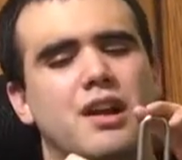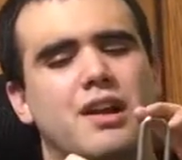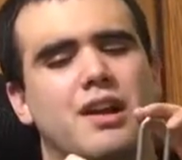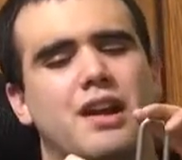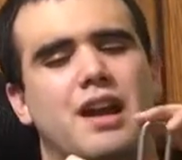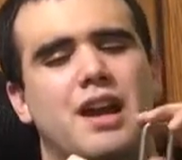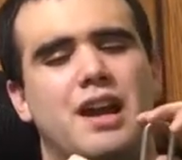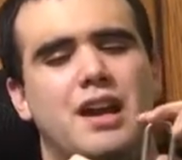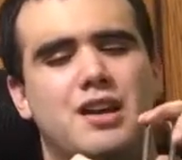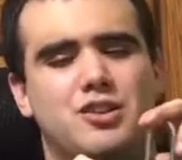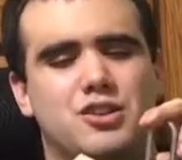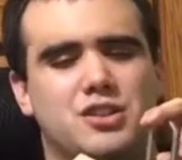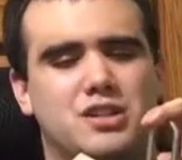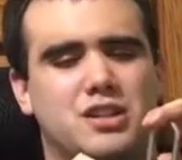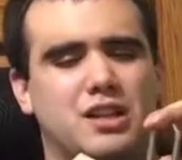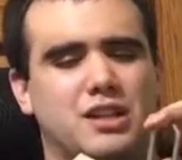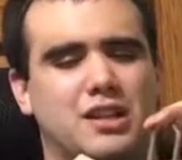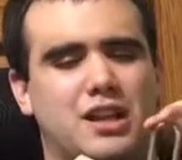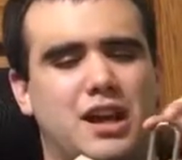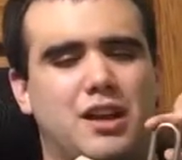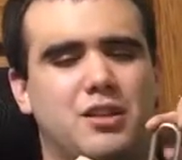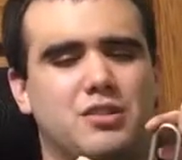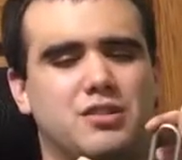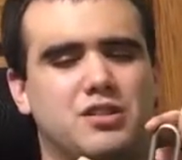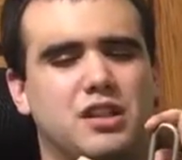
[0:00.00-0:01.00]
and just
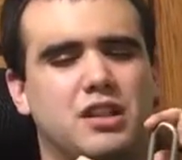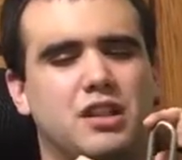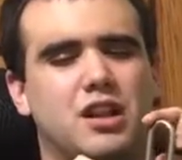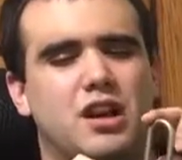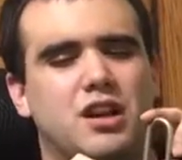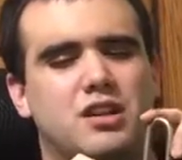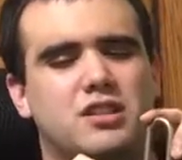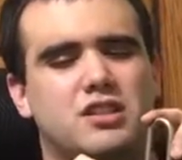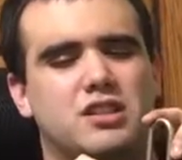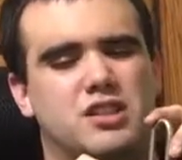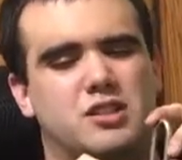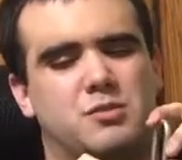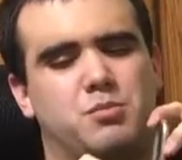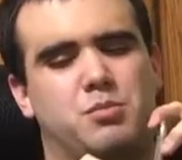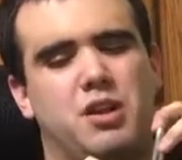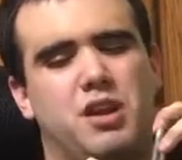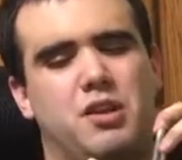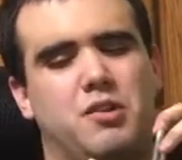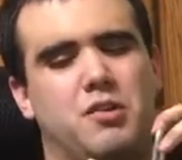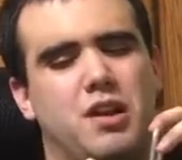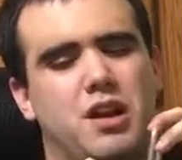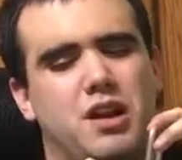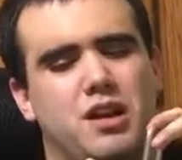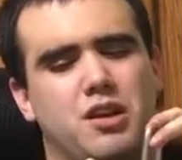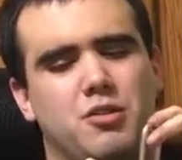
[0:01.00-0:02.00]
allows the lock to spring
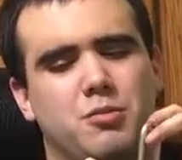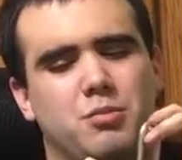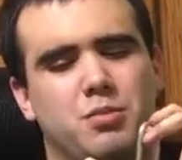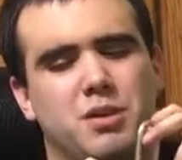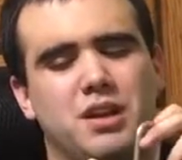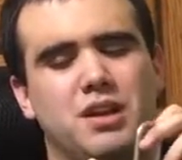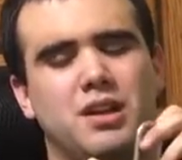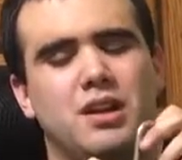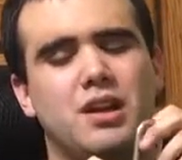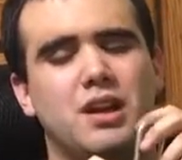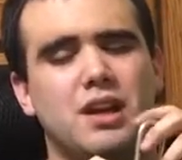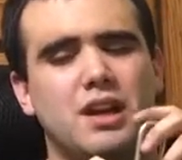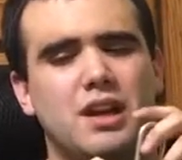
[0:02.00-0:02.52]
right open.